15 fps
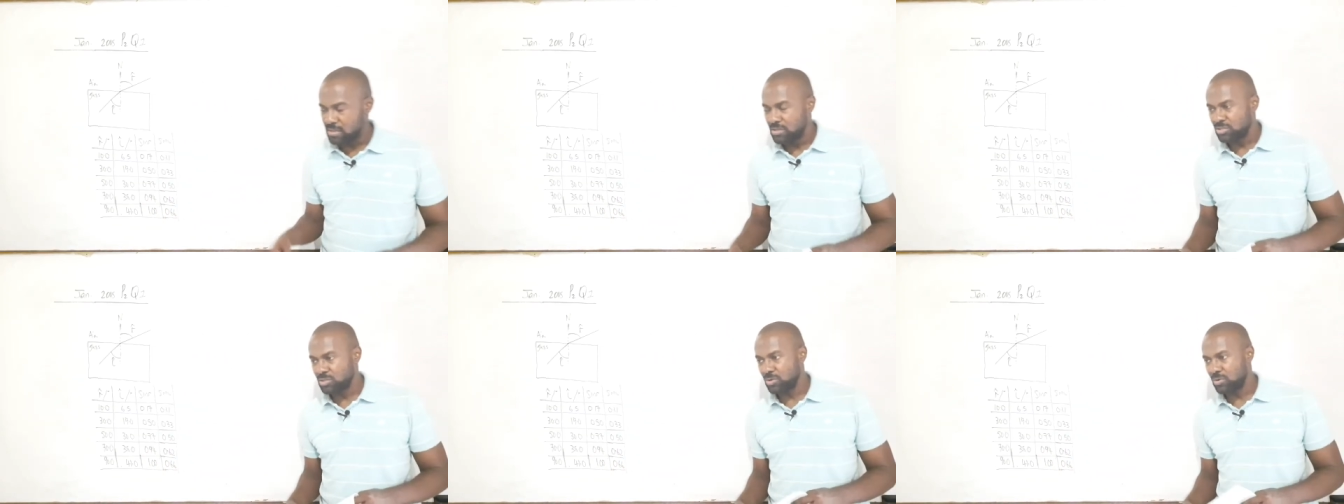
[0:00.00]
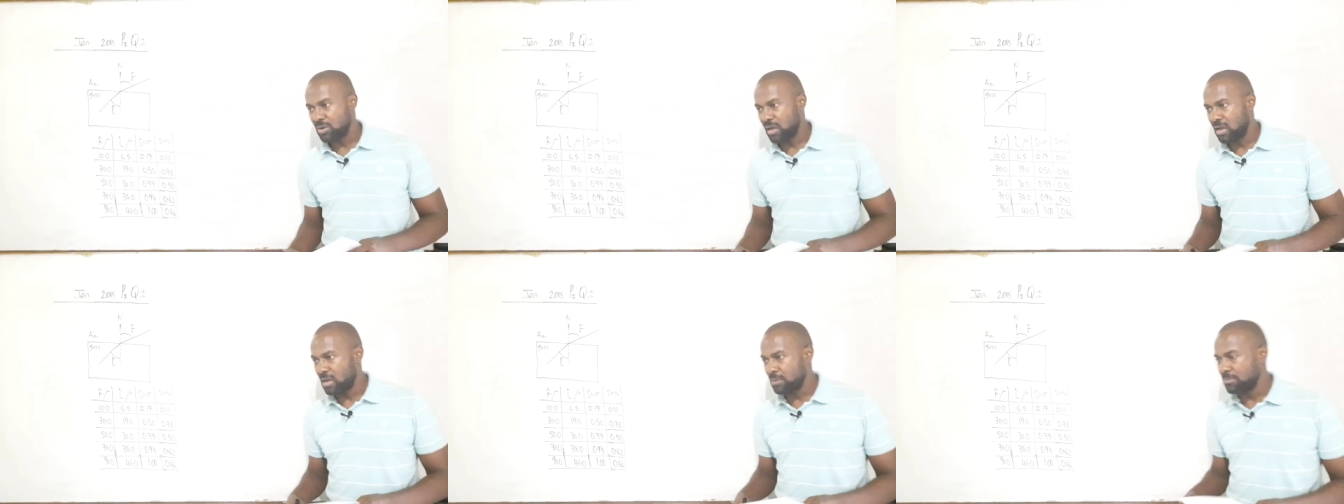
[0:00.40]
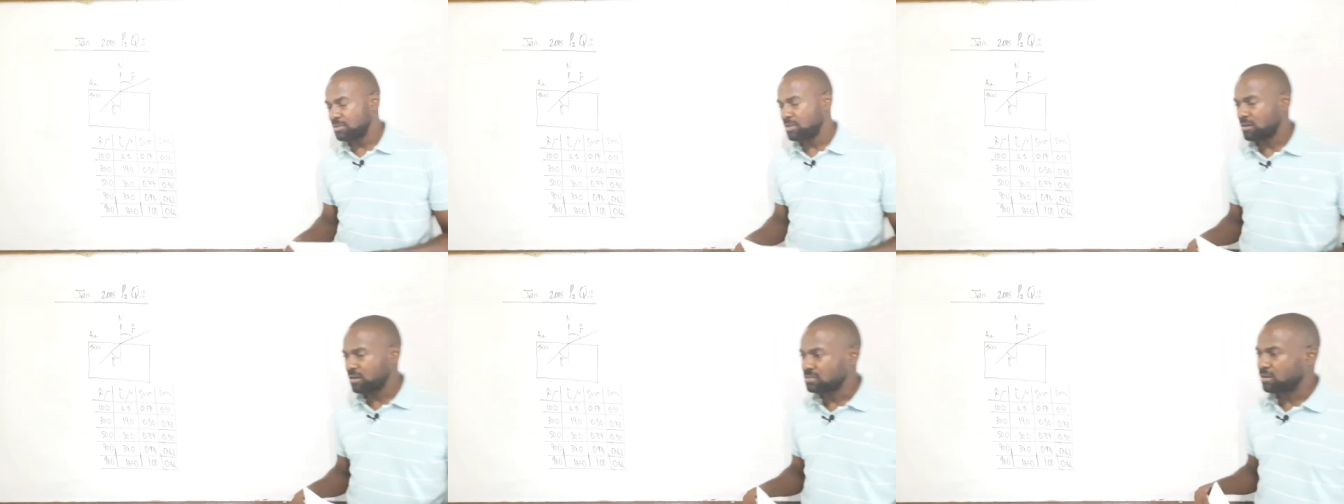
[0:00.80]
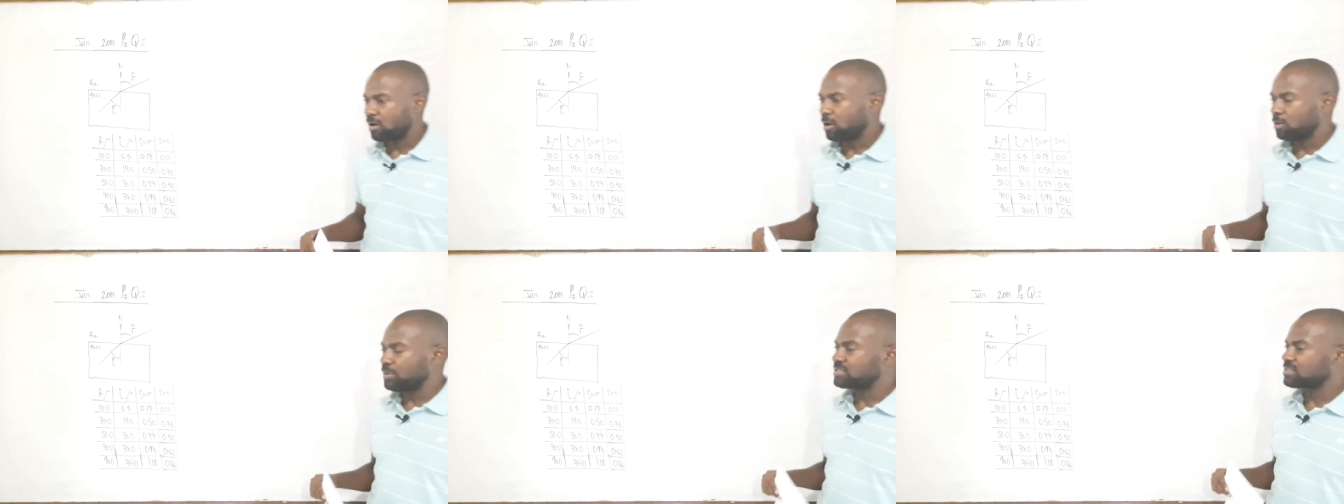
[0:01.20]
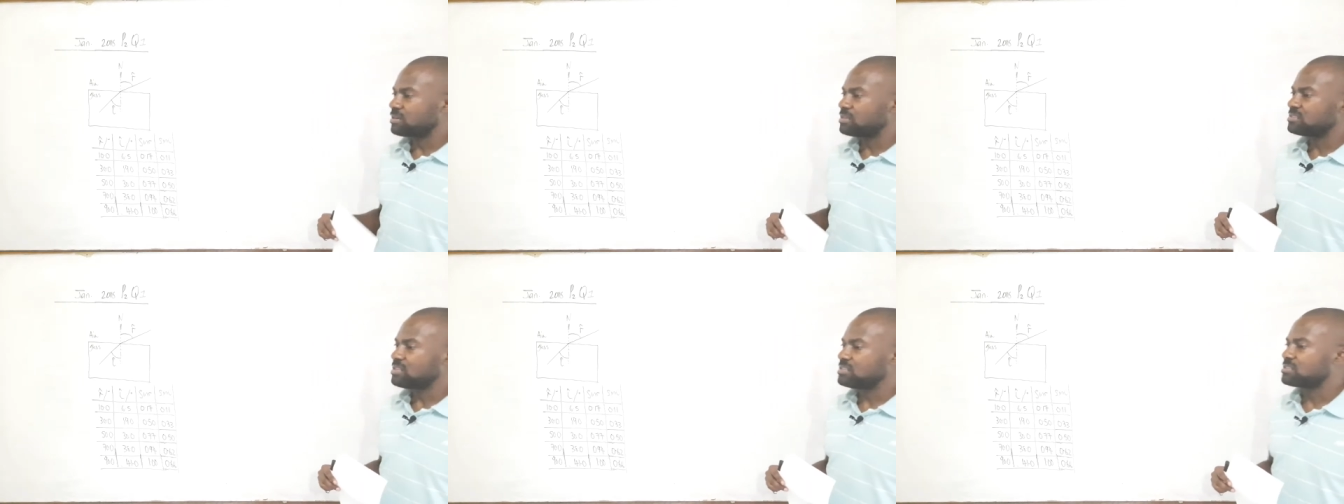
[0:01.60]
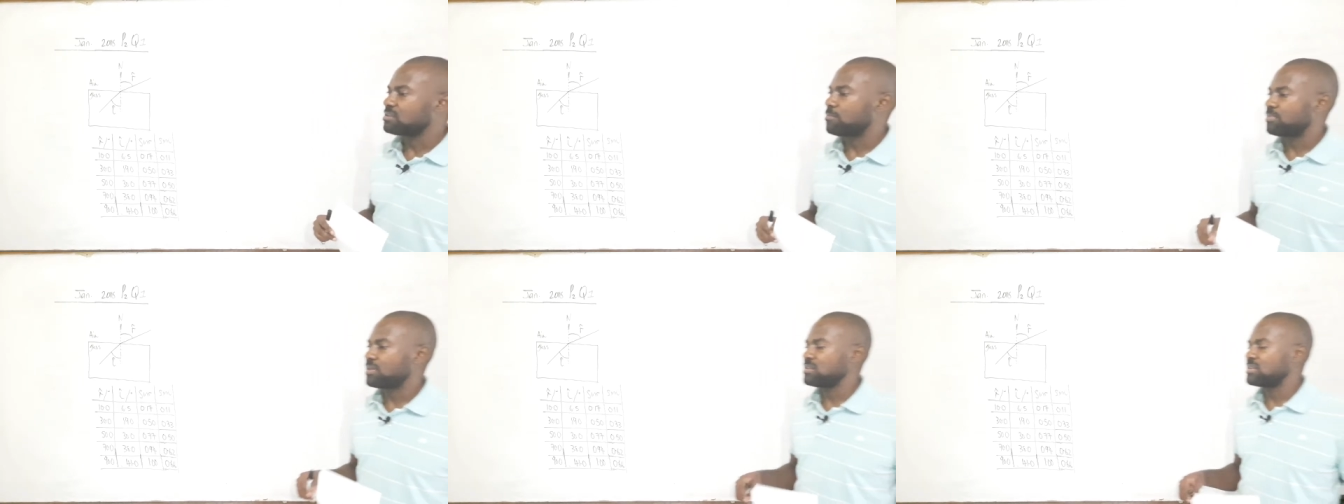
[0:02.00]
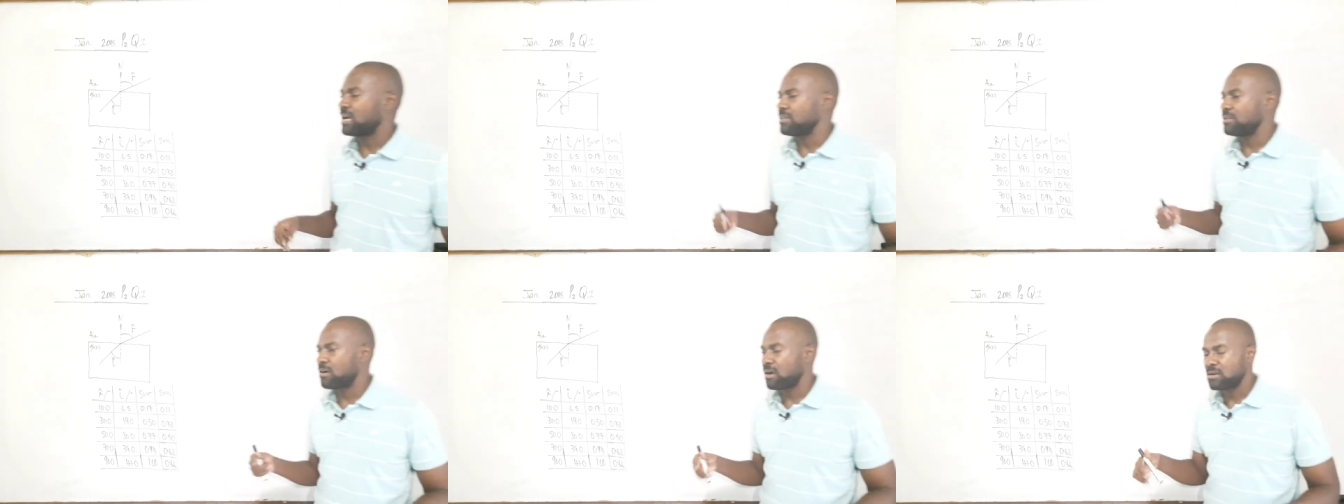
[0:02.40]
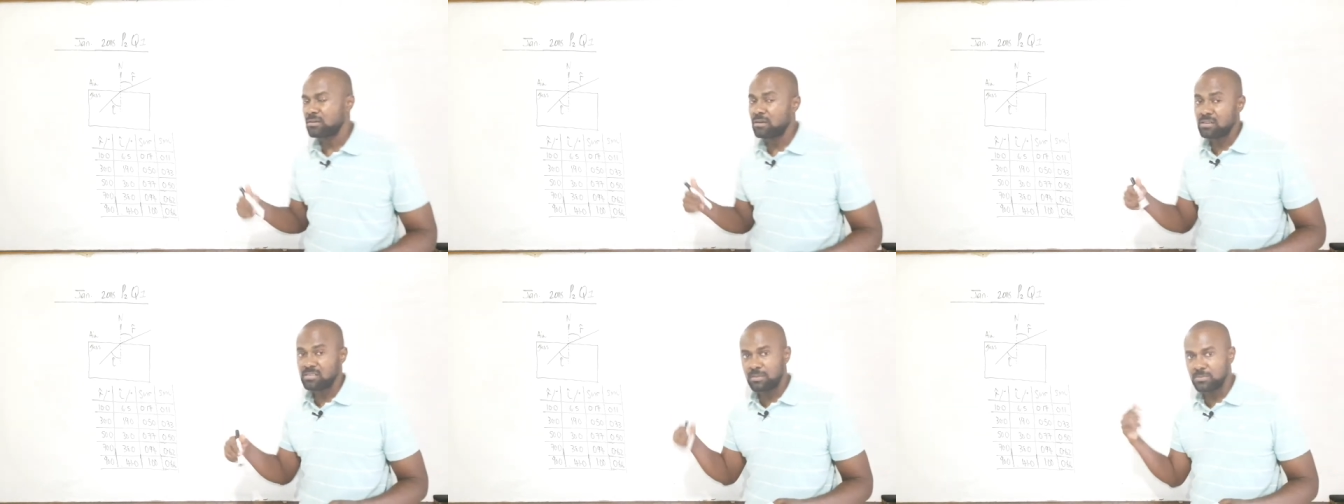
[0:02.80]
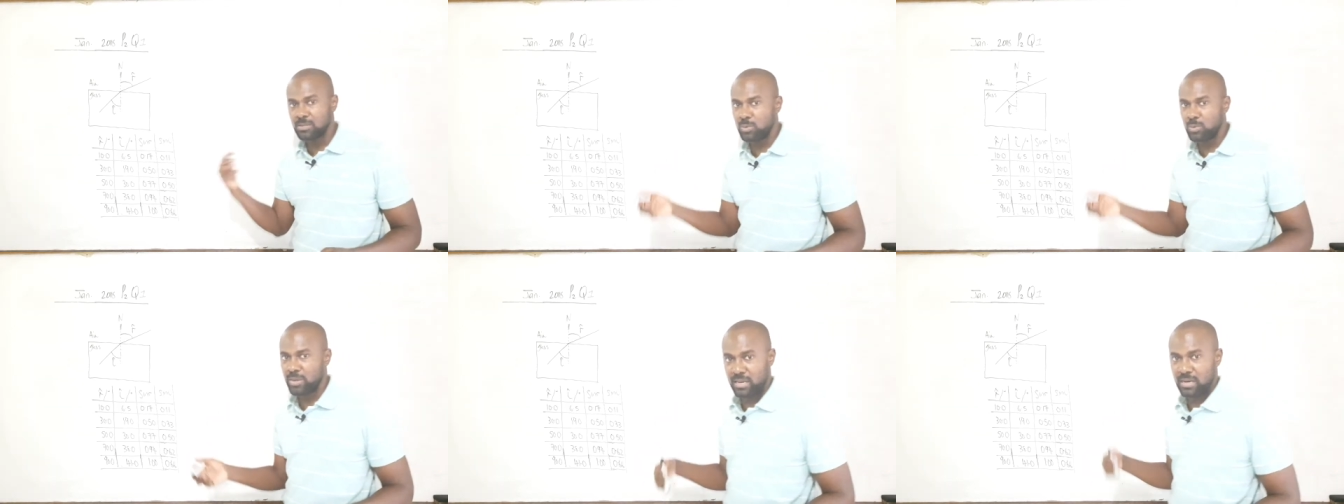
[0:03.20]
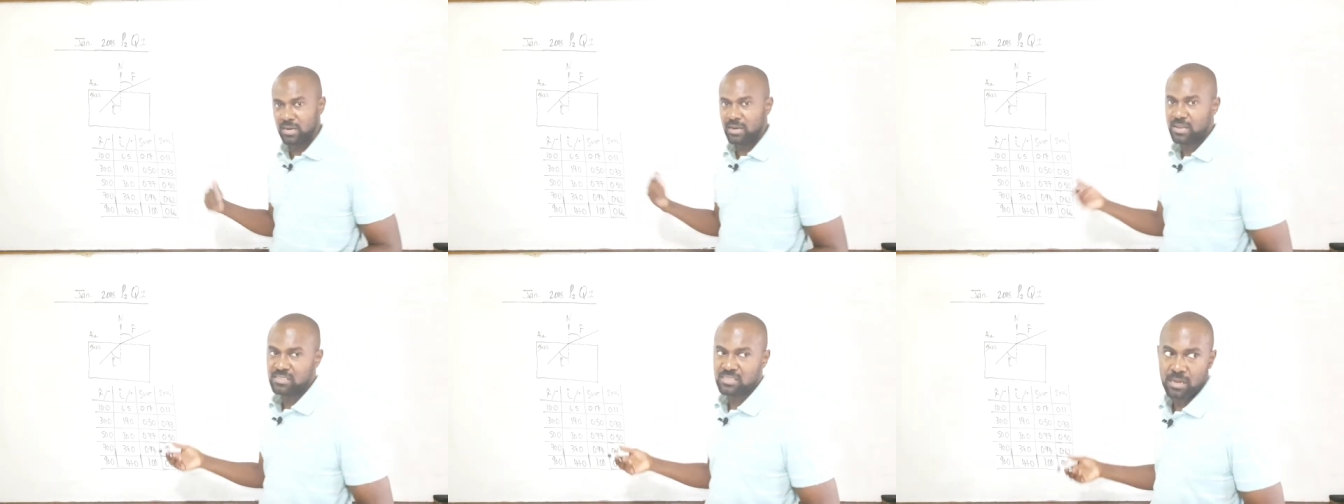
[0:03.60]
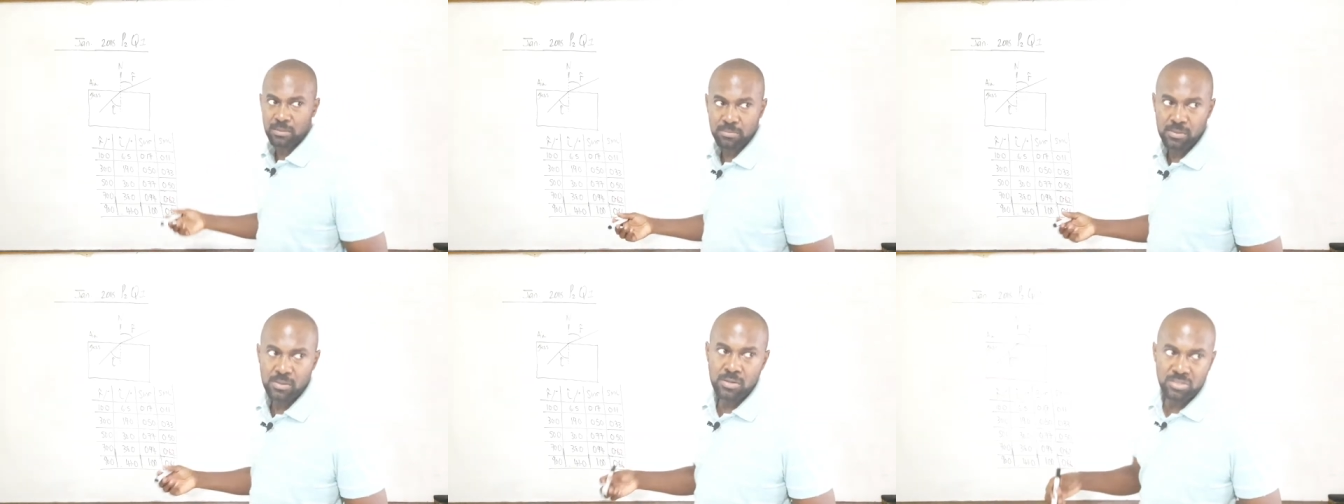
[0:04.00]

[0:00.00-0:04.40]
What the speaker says: so you're not always going to see something that you're accustomed to doing in an exam,